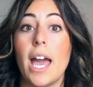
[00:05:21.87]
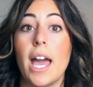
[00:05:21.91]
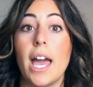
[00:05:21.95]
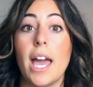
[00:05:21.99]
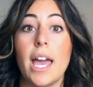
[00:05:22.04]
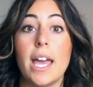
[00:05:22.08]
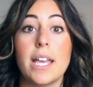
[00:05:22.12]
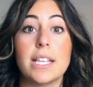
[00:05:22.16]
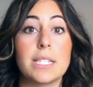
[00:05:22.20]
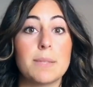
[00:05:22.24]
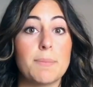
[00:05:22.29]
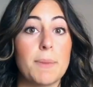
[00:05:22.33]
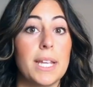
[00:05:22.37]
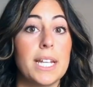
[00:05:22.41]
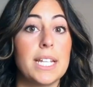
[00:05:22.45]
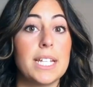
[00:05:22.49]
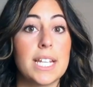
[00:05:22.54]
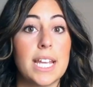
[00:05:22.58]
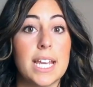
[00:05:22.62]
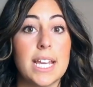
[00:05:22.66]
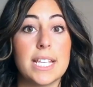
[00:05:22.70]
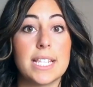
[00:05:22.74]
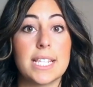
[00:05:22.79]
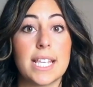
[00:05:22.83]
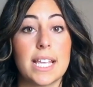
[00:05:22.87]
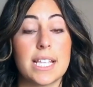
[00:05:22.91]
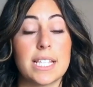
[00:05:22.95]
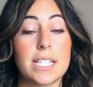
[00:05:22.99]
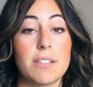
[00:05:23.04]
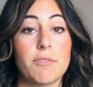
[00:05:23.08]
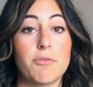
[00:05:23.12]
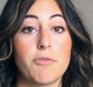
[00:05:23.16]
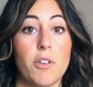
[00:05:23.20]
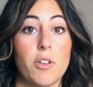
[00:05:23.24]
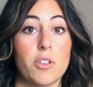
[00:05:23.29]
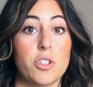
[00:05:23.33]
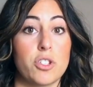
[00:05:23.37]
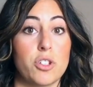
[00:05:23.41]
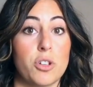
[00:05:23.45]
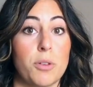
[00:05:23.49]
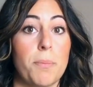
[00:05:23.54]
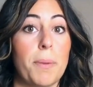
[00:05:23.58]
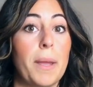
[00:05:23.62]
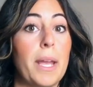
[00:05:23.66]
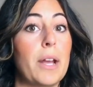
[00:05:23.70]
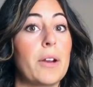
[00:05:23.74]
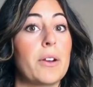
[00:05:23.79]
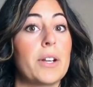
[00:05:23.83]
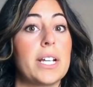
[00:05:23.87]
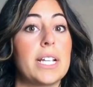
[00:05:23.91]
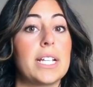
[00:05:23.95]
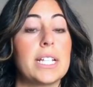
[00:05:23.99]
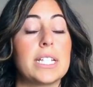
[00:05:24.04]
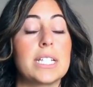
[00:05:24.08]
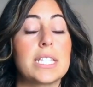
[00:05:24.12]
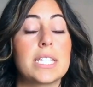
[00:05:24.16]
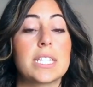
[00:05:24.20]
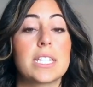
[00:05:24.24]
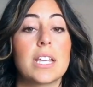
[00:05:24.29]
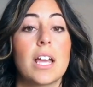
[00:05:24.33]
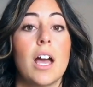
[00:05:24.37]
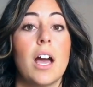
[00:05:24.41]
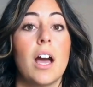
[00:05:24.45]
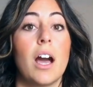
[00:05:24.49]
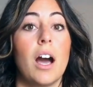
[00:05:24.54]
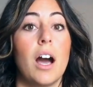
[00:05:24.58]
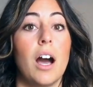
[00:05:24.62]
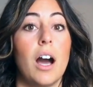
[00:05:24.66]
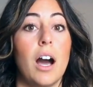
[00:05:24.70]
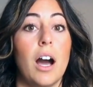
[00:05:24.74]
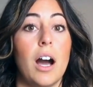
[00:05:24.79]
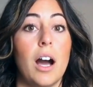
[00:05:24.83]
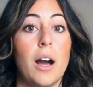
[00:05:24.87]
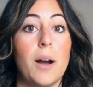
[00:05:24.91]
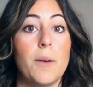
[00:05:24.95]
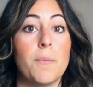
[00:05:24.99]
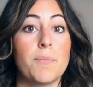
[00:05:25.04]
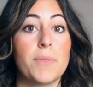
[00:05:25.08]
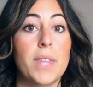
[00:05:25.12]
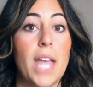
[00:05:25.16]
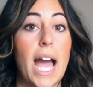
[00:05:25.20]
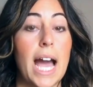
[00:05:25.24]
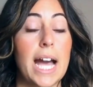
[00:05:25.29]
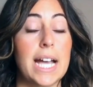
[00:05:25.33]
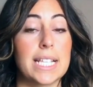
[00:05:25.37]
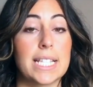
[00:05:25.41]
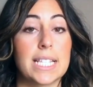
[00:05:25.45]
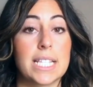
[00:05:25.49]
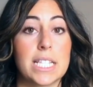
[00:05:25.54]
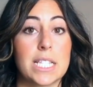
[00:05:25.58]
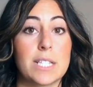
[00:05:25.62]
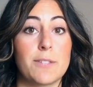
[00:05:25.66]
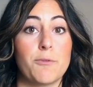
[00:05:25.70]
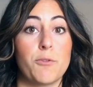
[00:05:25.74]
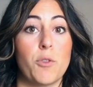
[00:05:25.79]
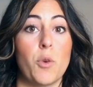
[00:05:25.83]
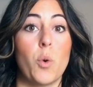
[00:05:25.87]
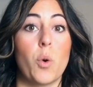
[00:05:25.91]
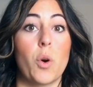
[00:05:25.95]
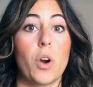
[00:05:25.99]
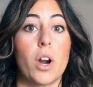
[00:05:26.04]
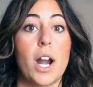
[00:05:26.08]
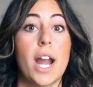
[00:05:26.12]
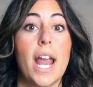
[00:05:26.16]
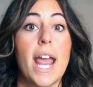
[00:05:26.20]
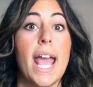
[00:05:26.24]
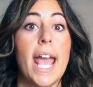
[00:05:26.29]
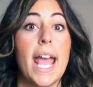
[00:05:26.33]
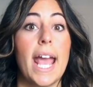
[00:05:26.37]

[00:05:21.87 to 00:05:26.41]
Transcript: as many days as the foster parents asks for.